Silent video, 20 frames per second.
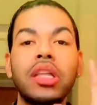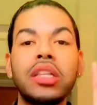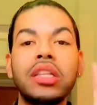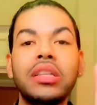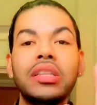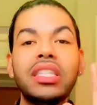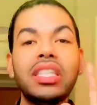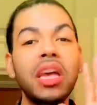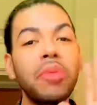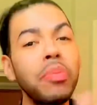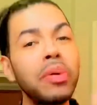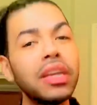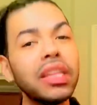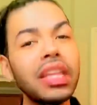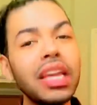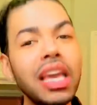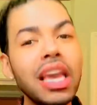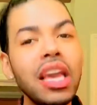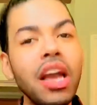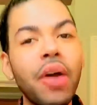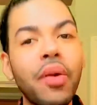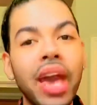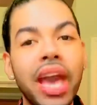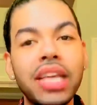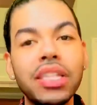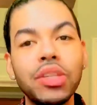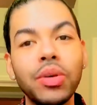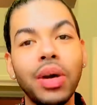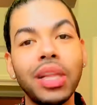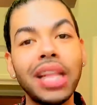typically,
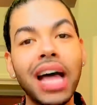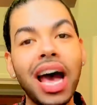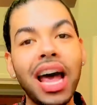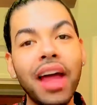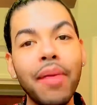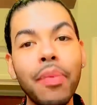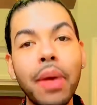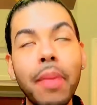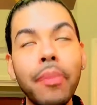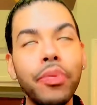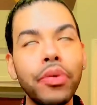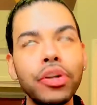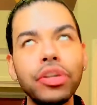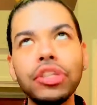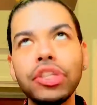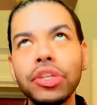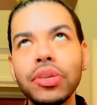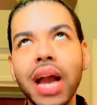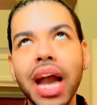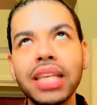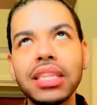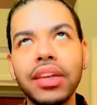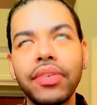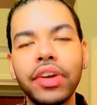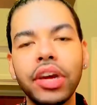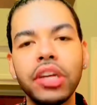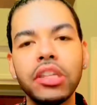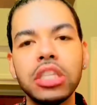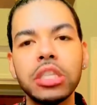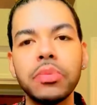okay, so I'm pretty sure you guys have
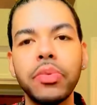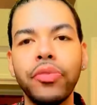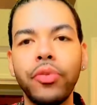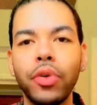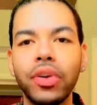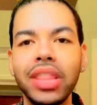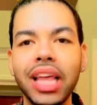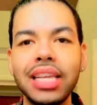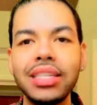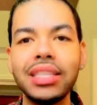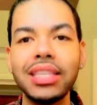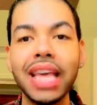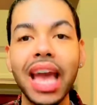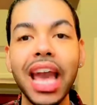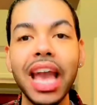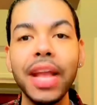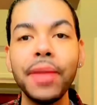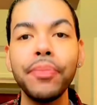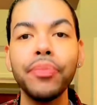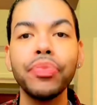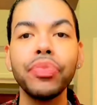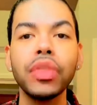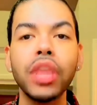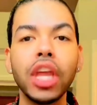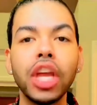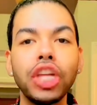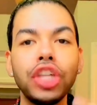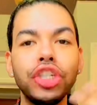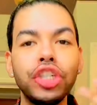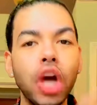heard this before. They say,
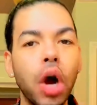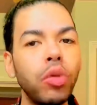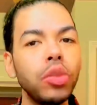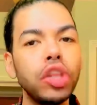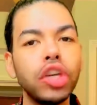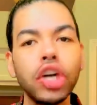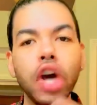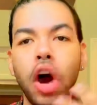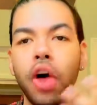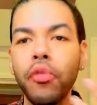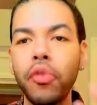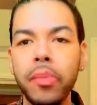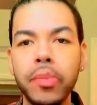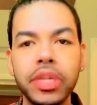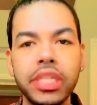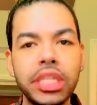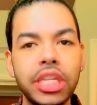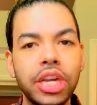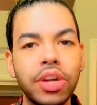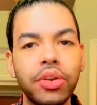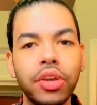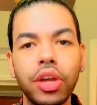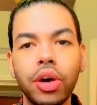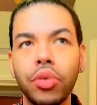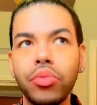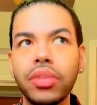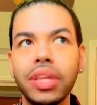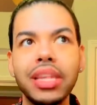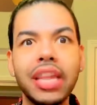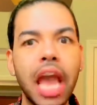don't look over
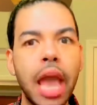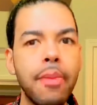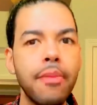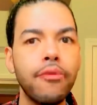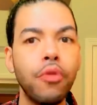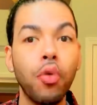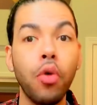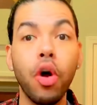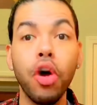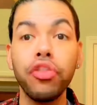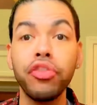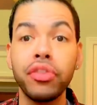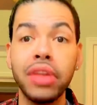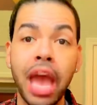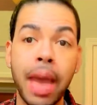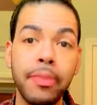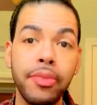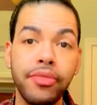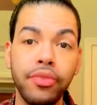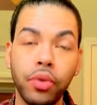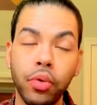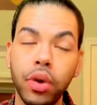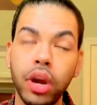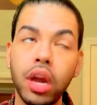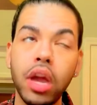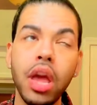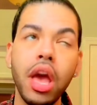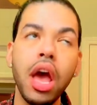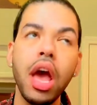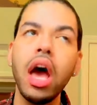material the day before or the night before.
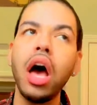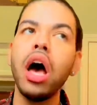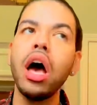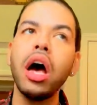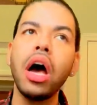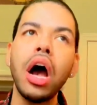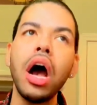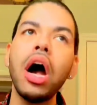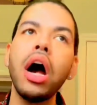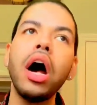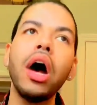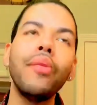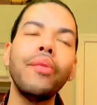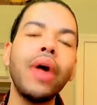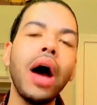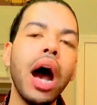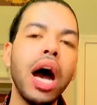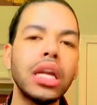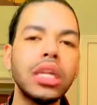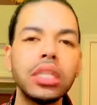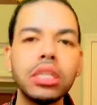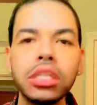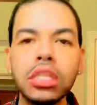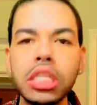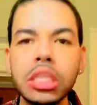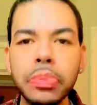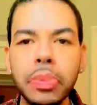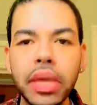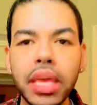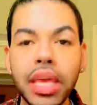Honestly
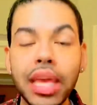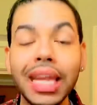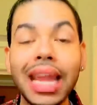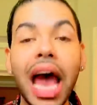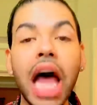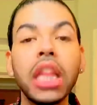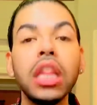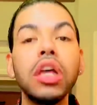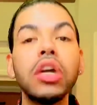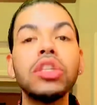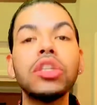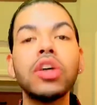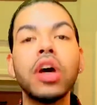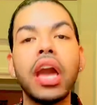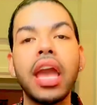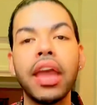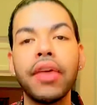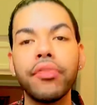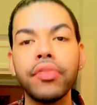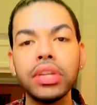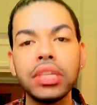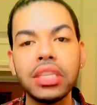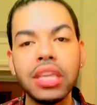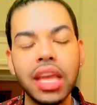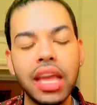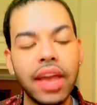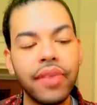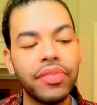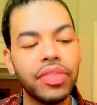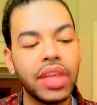speaking, I looked at the
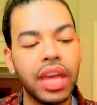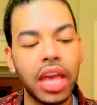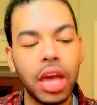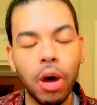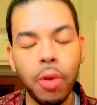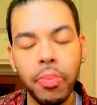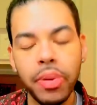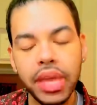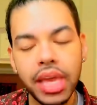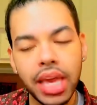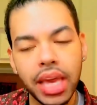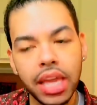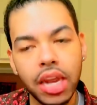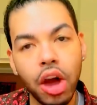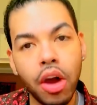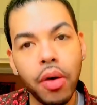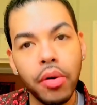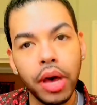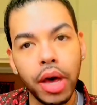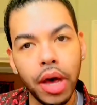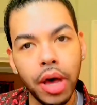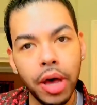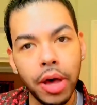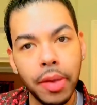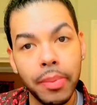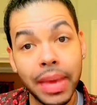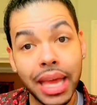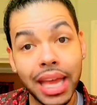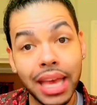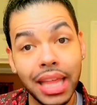LPN
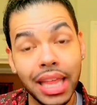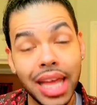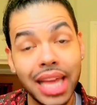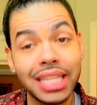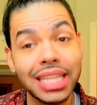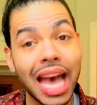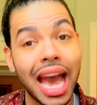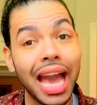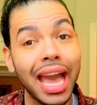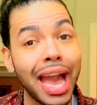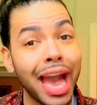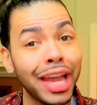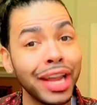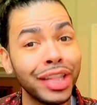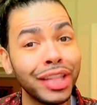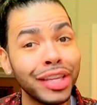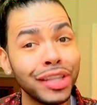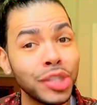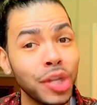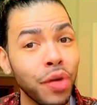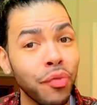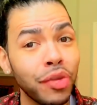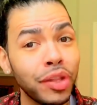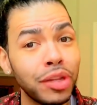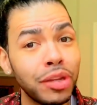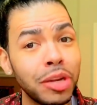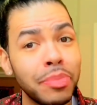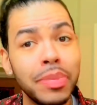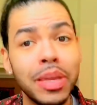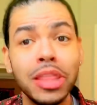NCLEX. I kind of looked over a
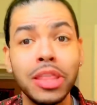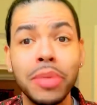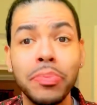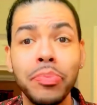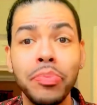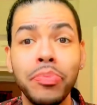little bit the